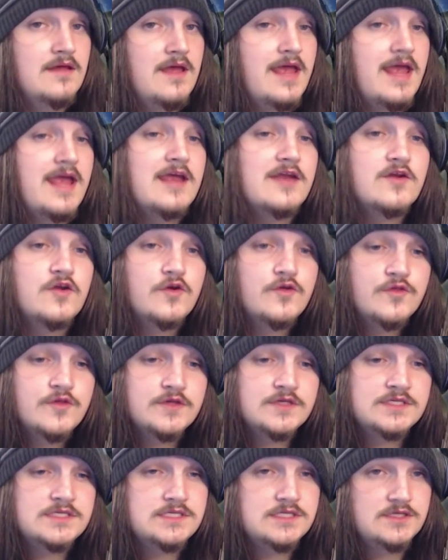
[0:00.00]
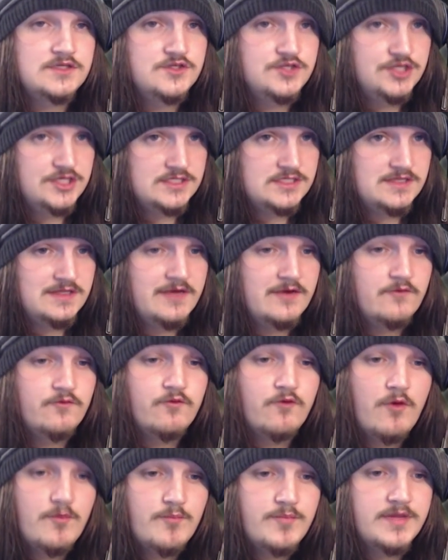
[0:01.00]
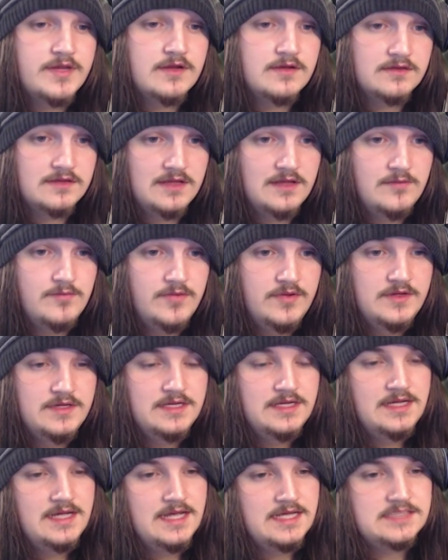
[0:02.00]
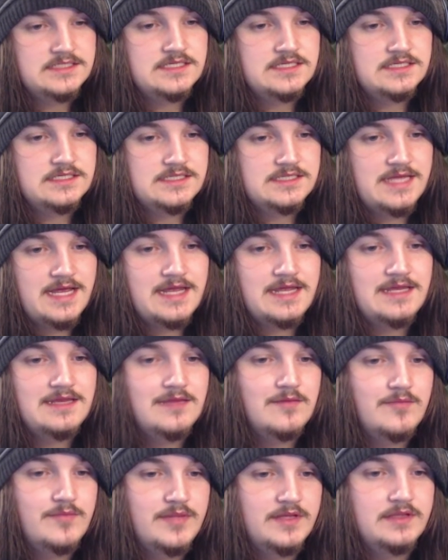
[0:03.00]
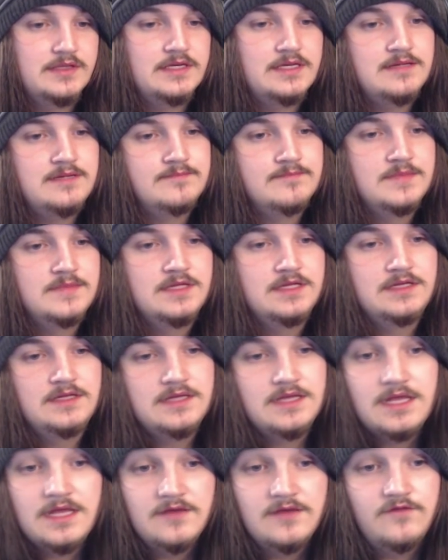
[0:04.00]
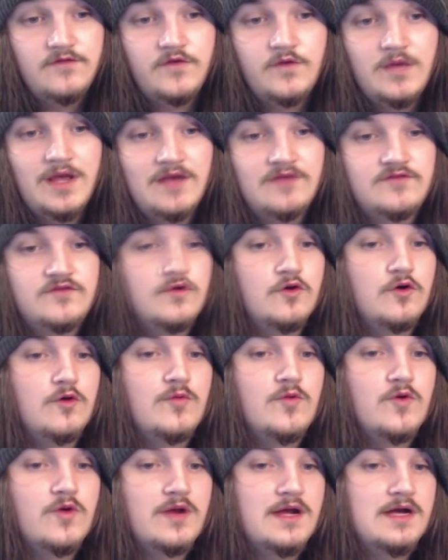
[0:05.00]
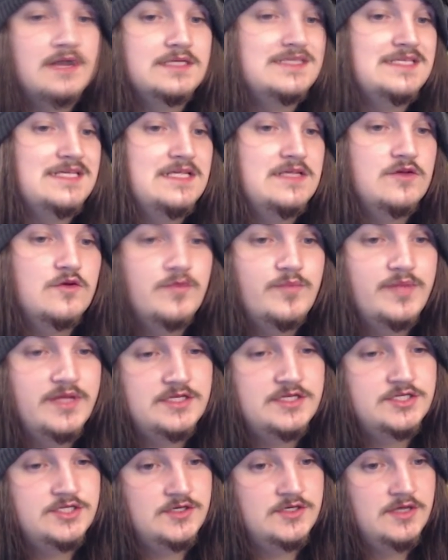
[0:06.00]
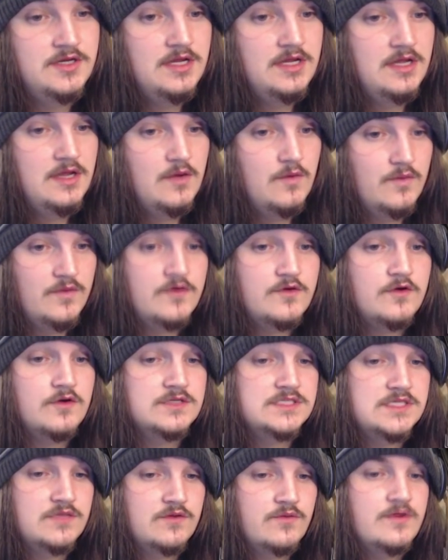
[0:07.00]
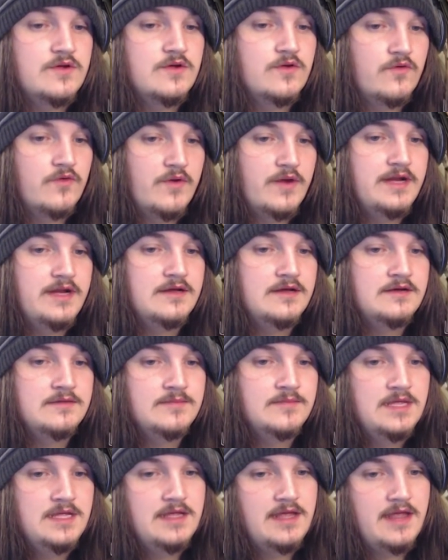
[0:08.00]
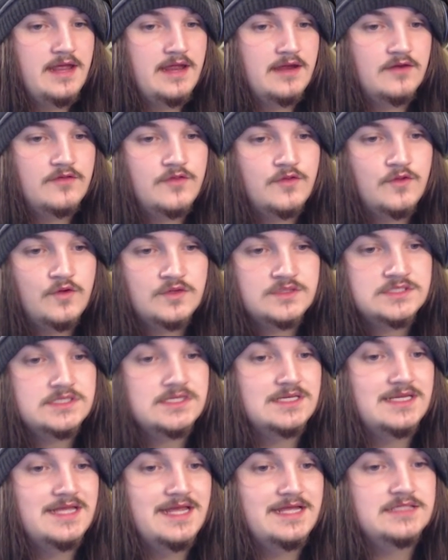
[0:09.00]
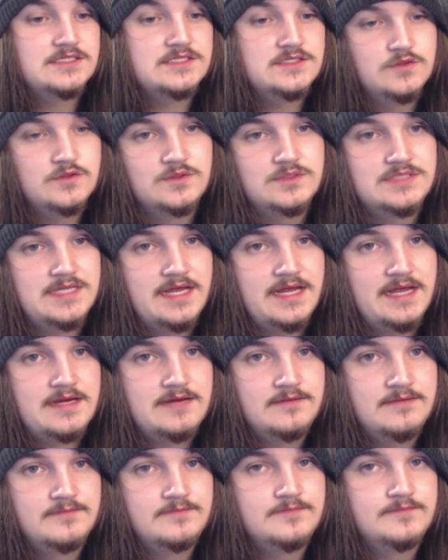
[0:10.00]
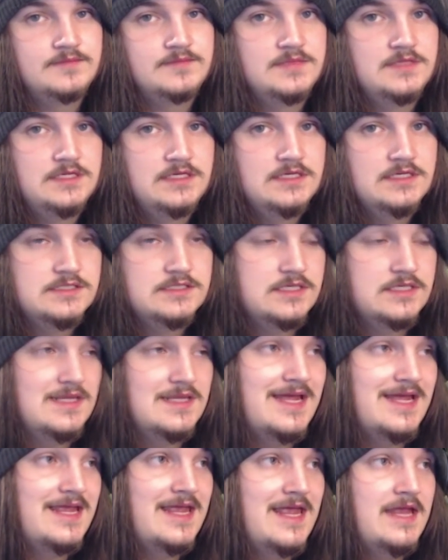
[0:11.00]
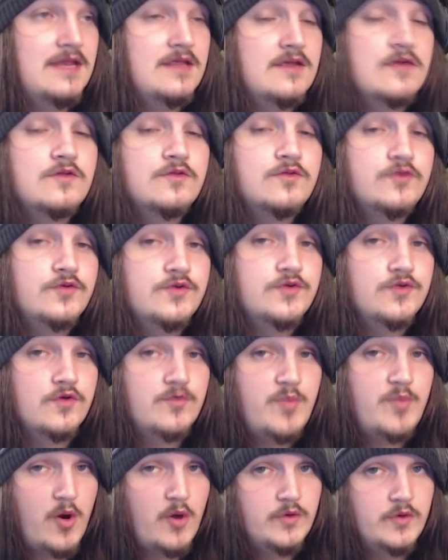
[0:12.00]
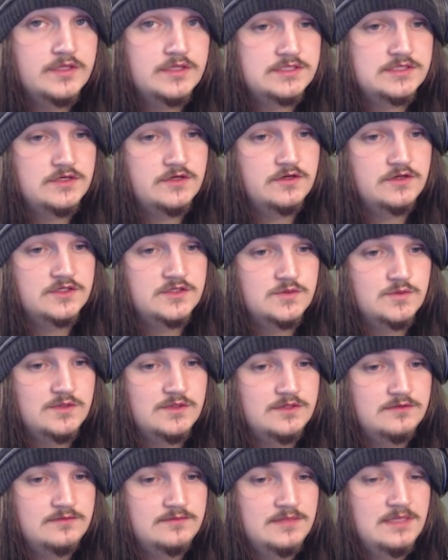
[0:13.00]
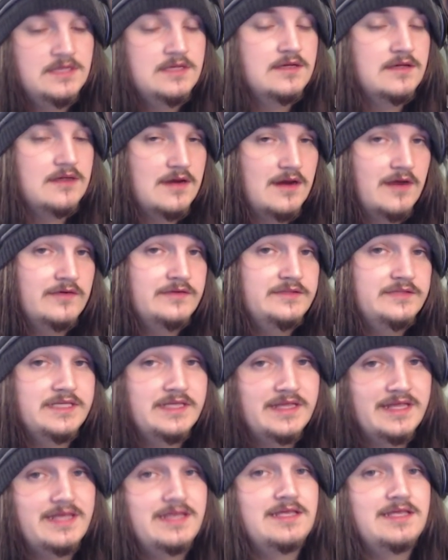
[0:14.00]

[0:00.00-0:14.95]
Anothis, just like Romping Club, has a stacking ability. If you have two or more cards in your pitch with cost 3 or greater, Anothis gains 2 attack. So that can include your opponent's turn as well. Currently there